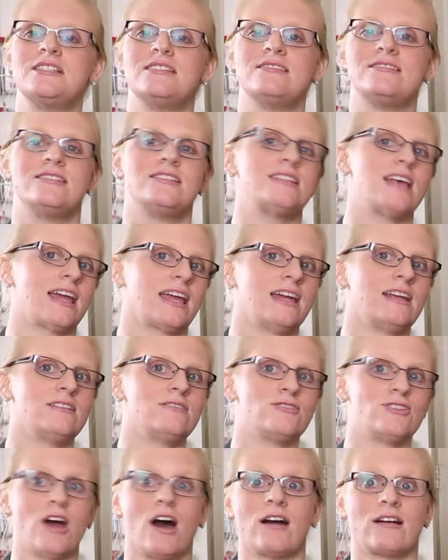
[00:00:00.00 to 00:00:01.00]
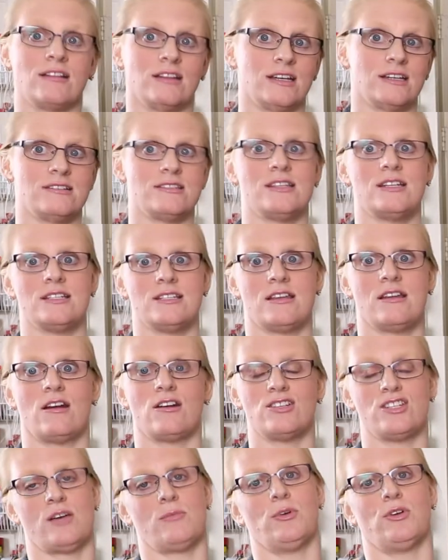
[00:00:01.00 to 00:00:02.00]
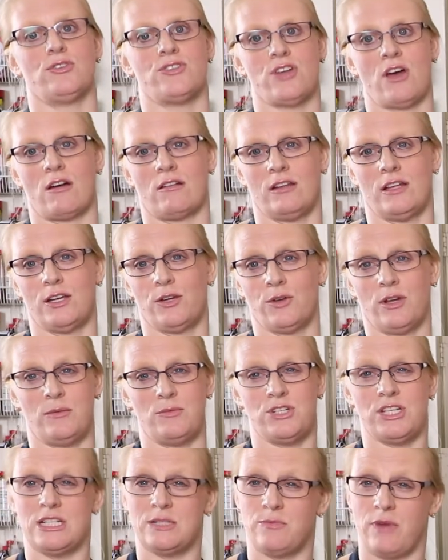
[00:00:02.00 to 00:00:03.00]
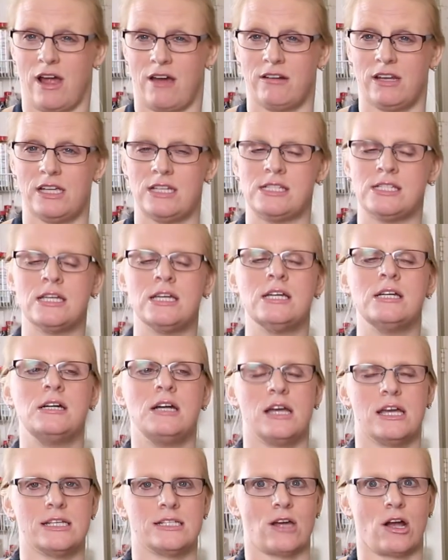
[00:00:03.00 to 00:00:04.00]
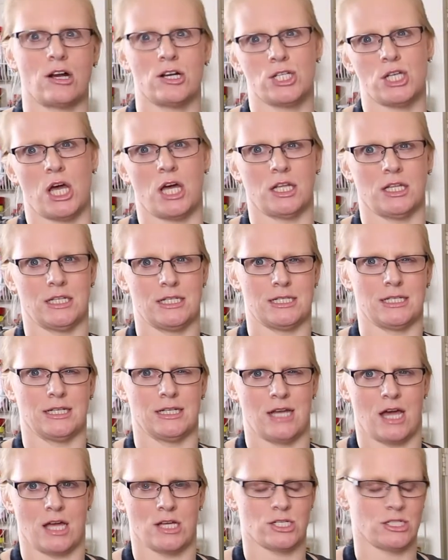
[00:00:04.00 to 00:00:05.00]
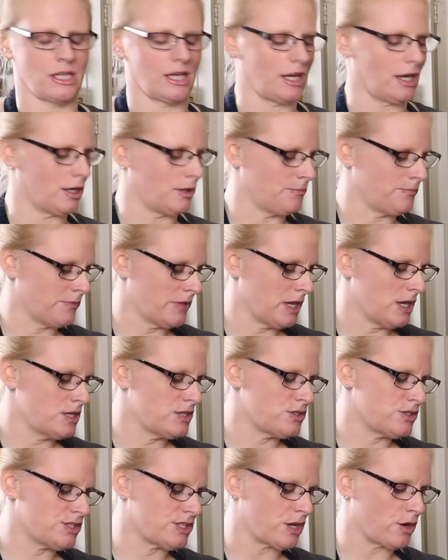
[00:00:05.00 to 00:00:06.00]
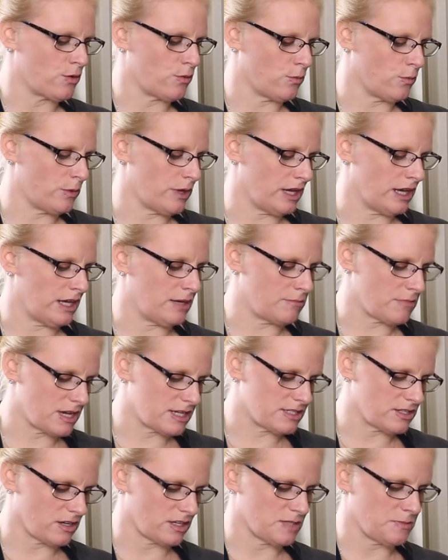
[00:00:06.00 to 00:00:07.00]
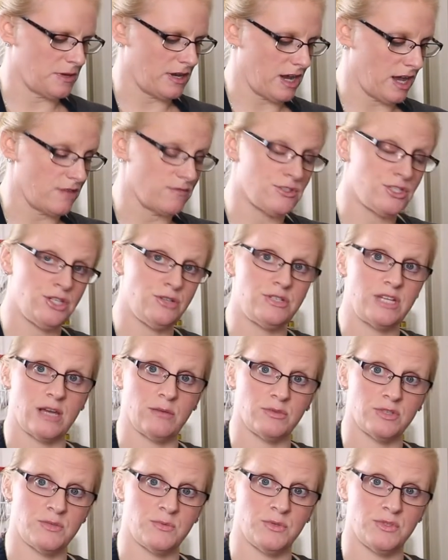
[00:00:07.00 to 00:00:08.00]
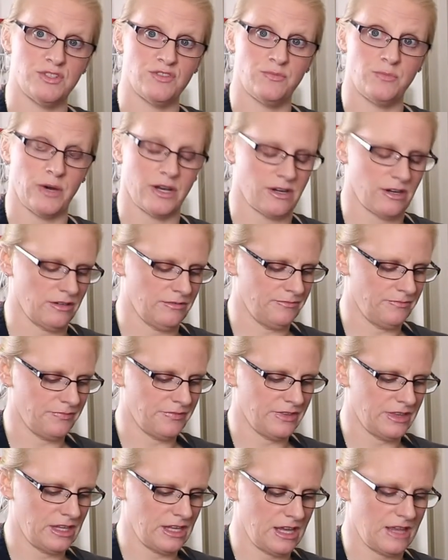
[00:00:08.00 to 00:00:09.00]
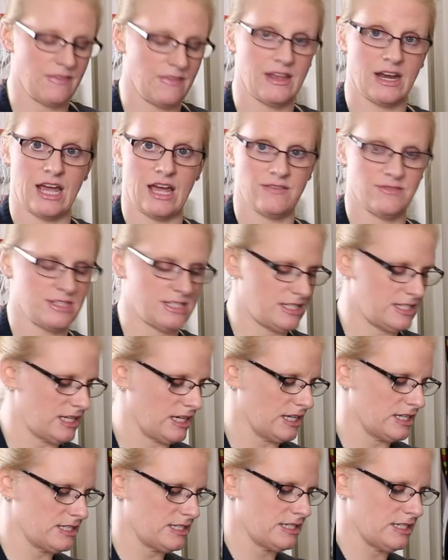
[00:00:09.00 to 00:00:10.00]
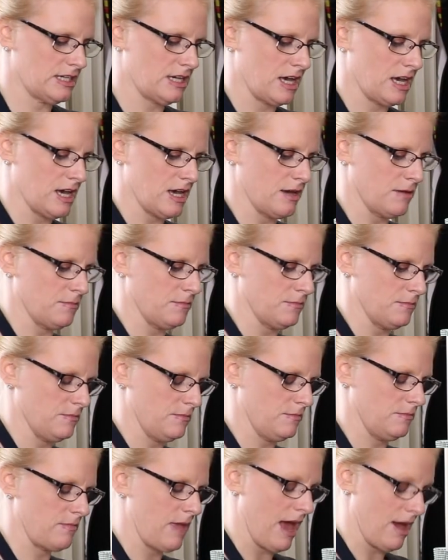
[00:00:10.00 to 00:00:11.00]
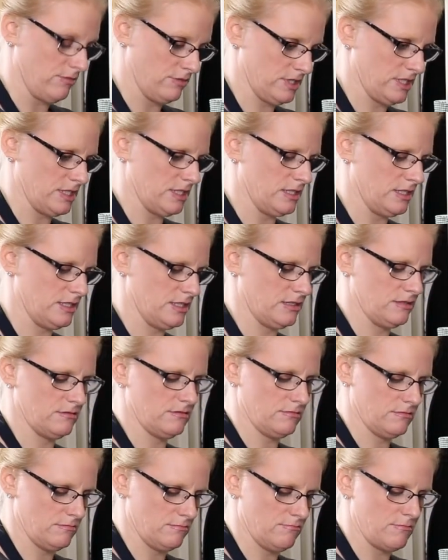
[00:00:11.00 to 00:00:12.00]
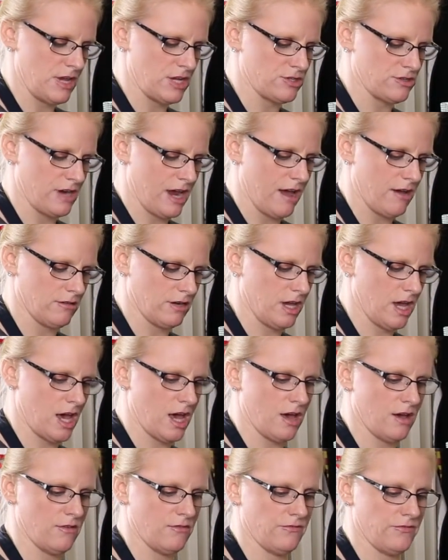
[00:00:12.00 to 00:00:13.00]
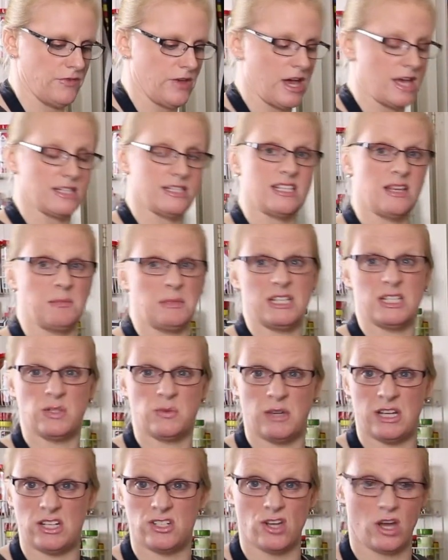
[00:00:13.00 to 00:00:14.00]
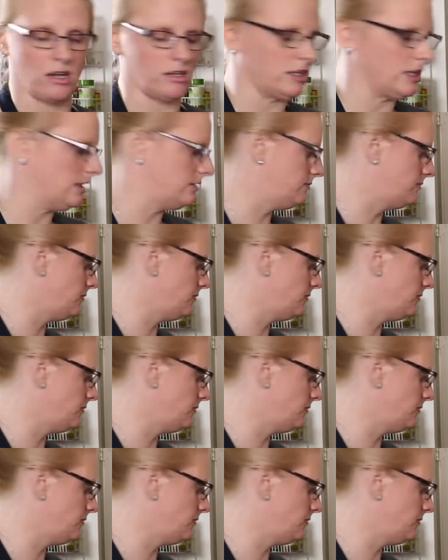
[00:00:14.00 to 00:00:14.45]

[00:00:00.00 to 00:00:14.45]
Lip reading: second chocolate that is in our double chocolate cream cheese brownies is our chocolate ganache layer. So in my saucepan I have 2 tablespoons of butter, and then I have 6 ounces measured out of semi-sweet chocolate.